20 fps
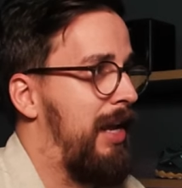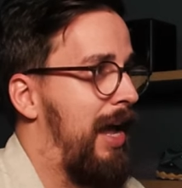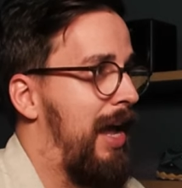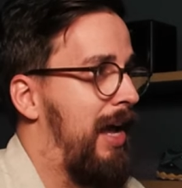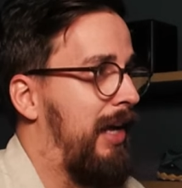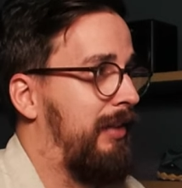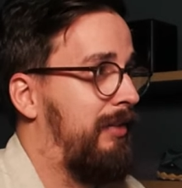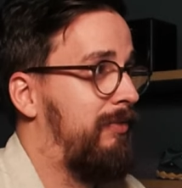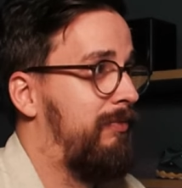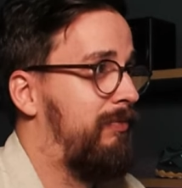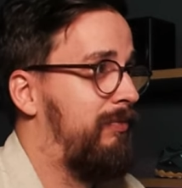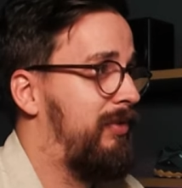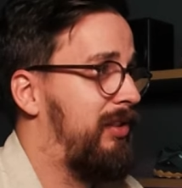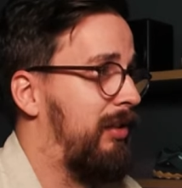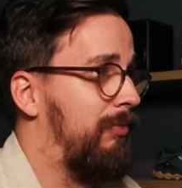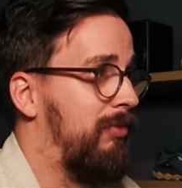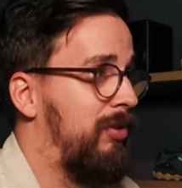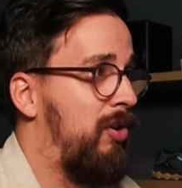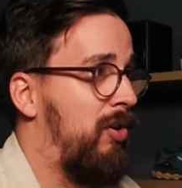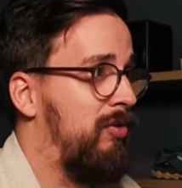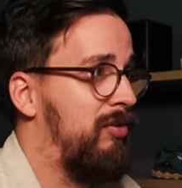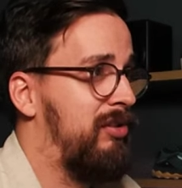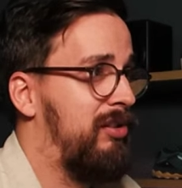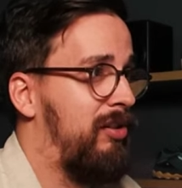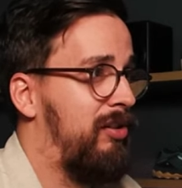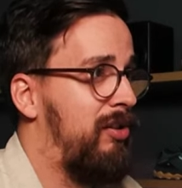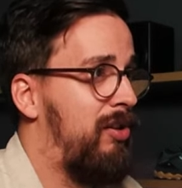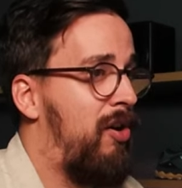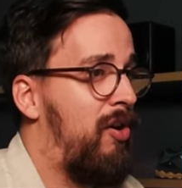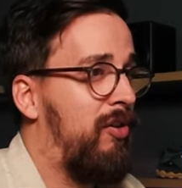add some
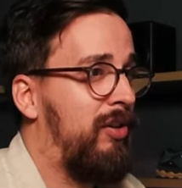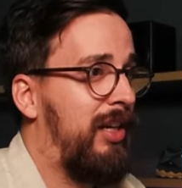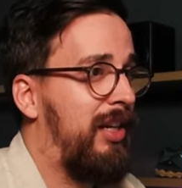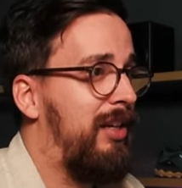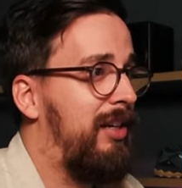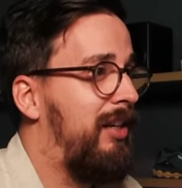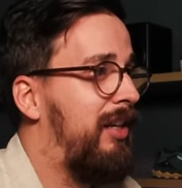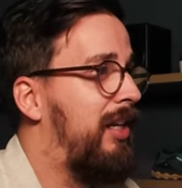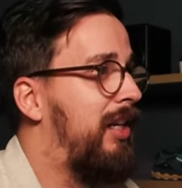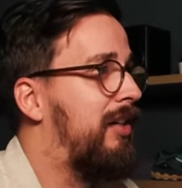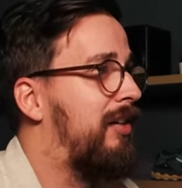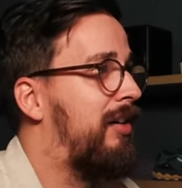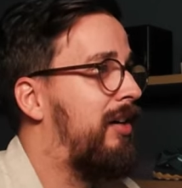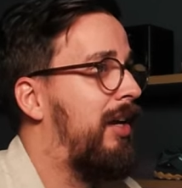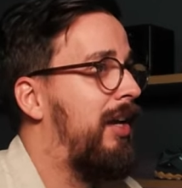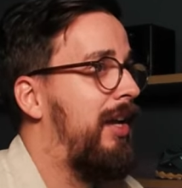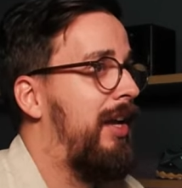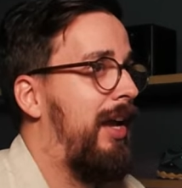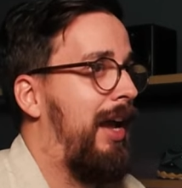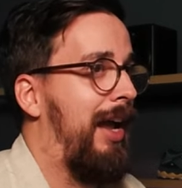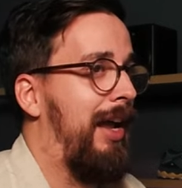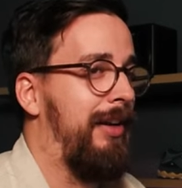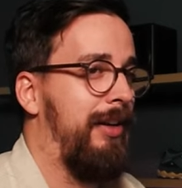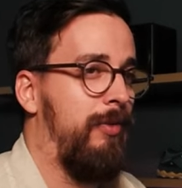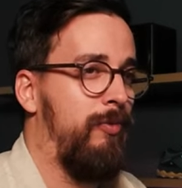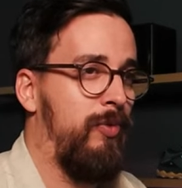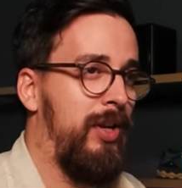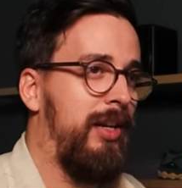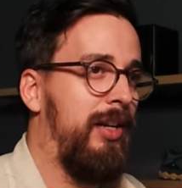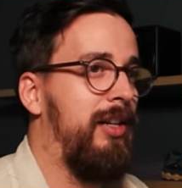console log in here, and
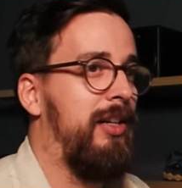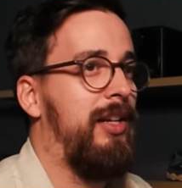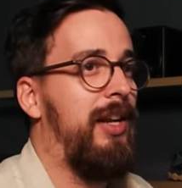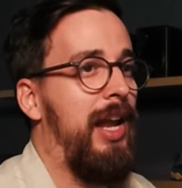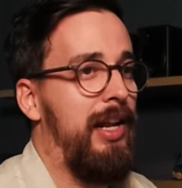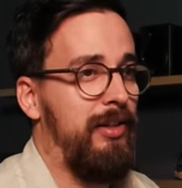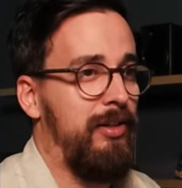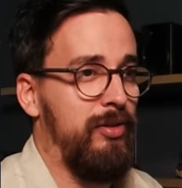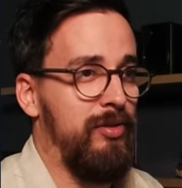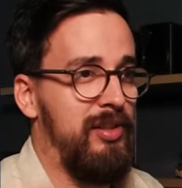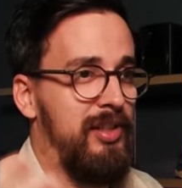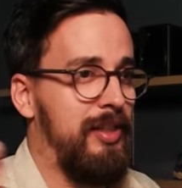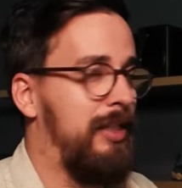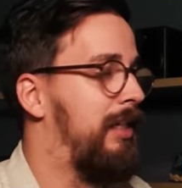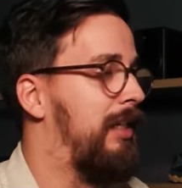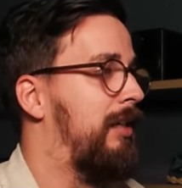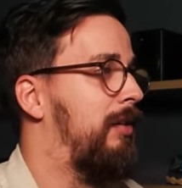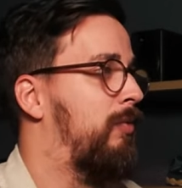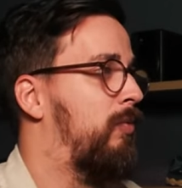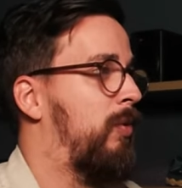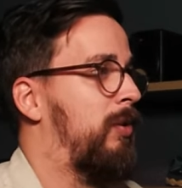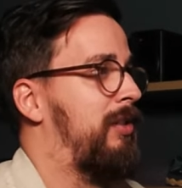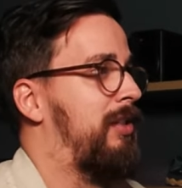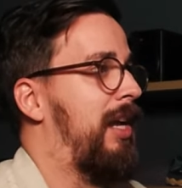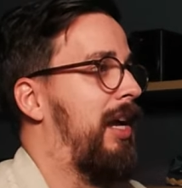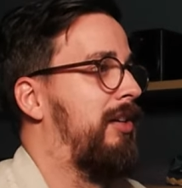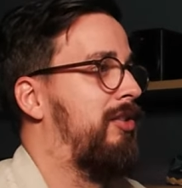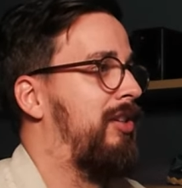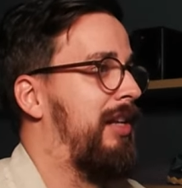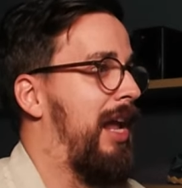then run it again to see what's
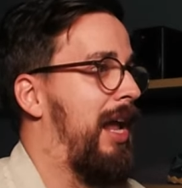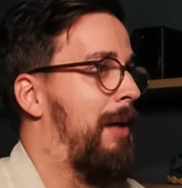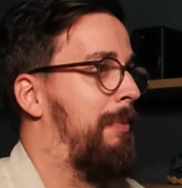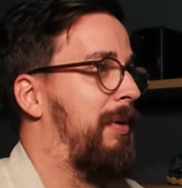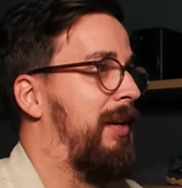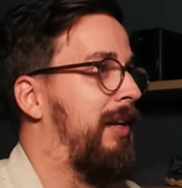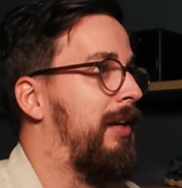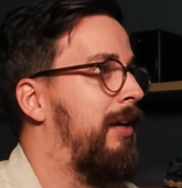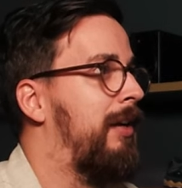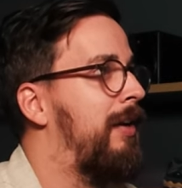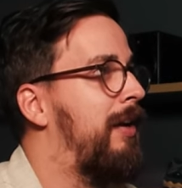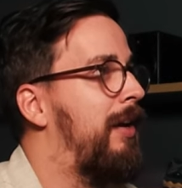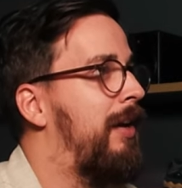actually happening.